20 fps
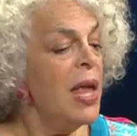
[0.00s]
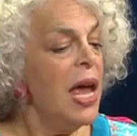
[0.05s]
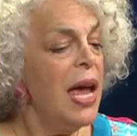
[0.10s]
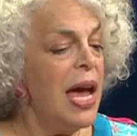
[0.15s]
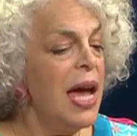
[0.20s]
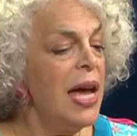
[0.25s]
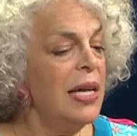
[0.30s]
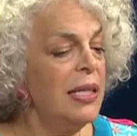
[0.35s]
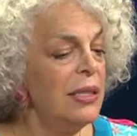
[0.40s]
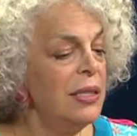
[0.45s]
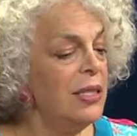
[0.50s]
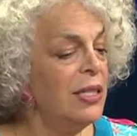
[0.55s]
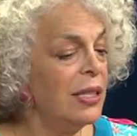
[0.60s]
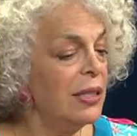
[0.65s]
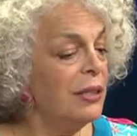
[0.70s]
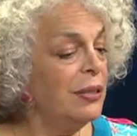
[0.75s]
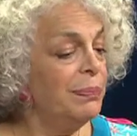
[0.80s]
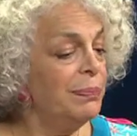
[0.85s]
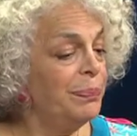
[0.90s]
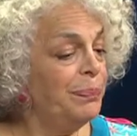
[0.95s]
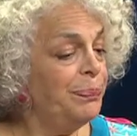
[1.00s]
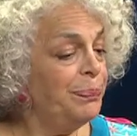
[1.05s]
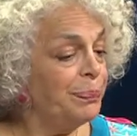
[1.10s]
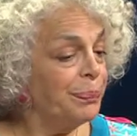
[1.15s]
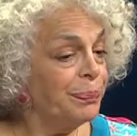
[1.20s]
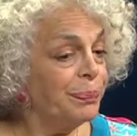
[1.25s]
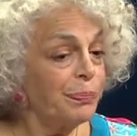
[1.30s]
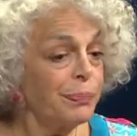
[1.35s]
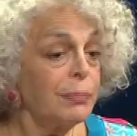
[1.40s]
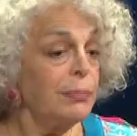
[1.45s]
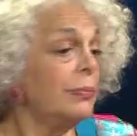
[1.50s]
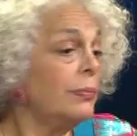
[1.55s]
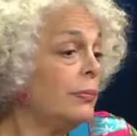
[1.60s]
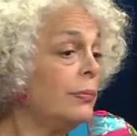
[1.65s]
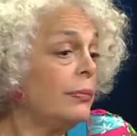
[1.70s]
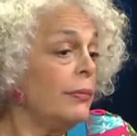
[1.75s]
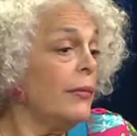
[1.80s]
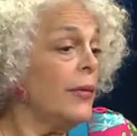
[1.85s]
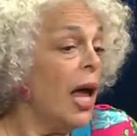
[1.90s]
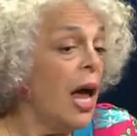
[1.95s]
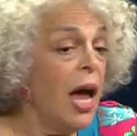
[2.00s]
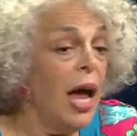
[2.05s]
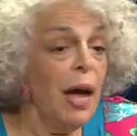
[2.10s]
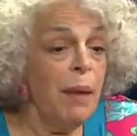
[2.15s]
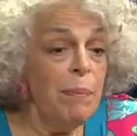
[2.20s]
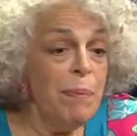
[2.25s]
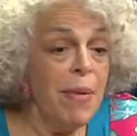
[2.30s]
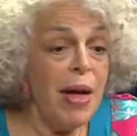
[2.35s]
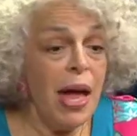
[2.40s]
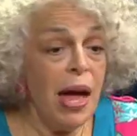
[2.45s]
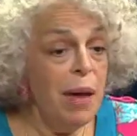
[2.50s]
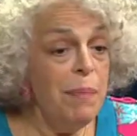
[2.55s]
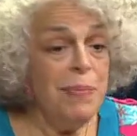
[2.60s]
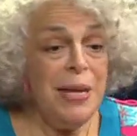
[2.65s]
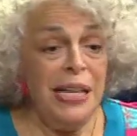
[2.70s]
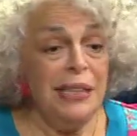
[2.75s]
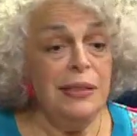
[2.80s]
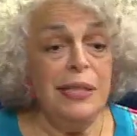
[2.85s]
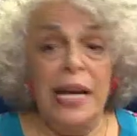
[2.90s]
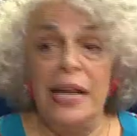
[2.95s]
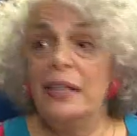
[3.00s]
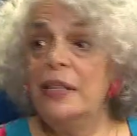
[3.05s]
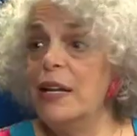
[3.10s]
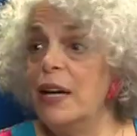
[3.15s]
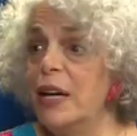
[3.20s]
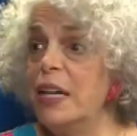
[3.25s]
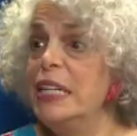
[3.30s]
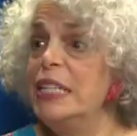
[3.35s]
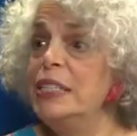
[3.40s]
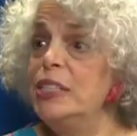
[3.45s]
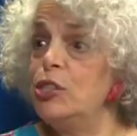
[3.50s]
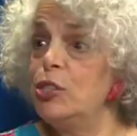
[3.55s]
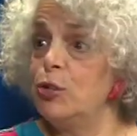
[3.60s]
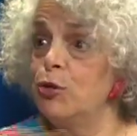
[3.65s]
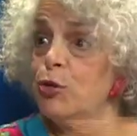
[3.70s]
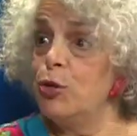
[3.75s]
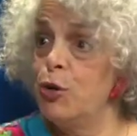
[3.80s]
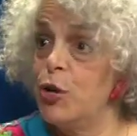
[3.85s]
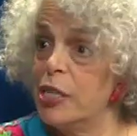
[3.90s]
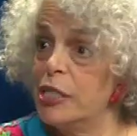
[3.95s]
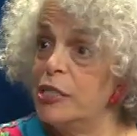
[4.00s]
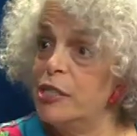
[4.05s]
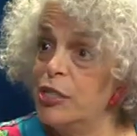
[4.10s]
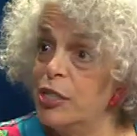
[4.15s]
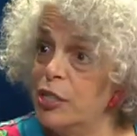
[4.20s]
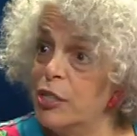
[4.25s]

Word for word: And um, I'm, i met a lot of guys across the